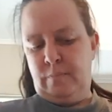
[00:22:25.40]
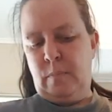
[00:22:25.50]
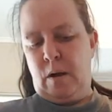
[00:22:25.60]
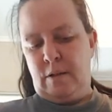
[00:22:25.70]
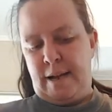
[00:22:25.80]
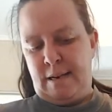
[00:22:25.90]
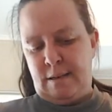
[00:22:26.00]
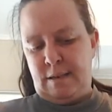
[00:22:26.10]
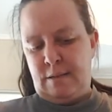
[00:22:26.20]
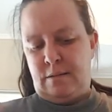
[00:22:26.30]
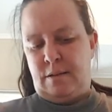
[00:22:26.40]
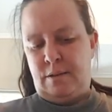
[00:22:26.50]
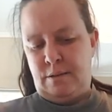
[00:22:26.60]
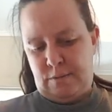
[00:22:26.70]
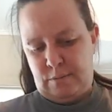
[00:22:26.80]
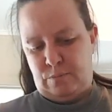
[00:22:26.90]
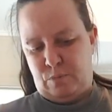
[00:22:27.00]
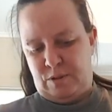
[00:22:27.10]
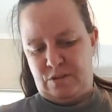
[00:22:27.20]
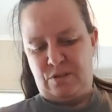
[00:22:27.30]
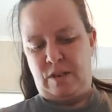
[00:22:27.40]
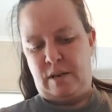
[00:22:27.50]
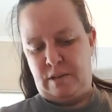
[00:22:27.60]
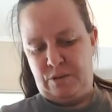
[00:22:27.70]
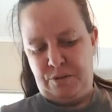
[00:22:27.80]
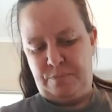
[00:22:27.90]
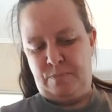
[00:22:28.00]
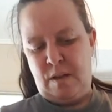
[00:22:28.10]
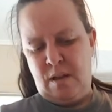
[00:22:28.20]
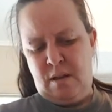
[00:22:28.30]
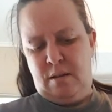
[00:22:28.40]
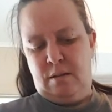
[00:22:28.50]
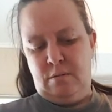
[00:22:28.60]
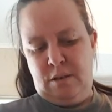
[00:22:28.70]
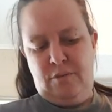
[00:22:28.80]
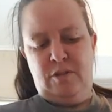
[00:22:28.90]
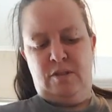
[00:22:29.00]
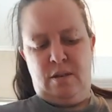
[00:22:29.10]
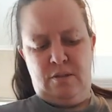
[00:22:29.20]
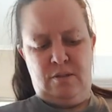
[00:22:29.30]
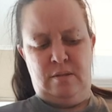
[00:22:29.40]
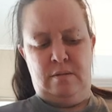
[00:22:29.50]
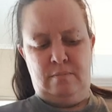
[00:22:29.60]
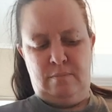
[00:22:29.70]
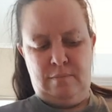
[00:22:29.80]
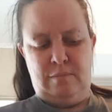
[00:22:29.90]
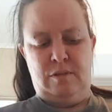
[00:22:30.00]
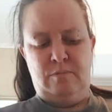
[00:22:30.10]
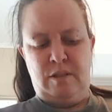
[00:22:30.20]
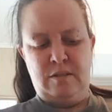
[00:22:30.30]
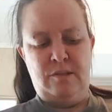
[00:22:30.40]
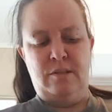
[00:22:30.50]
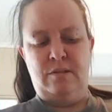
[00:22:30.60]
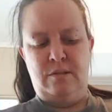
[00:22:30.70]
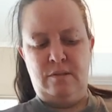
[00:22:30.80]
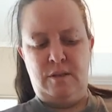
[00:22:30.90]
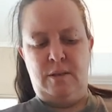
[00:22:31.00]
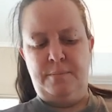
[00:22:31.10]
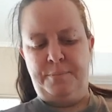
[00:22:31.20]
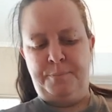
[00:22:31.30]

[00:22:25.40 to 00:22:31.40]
I'll add it in with the sauce. It'll give the sauce some consistency.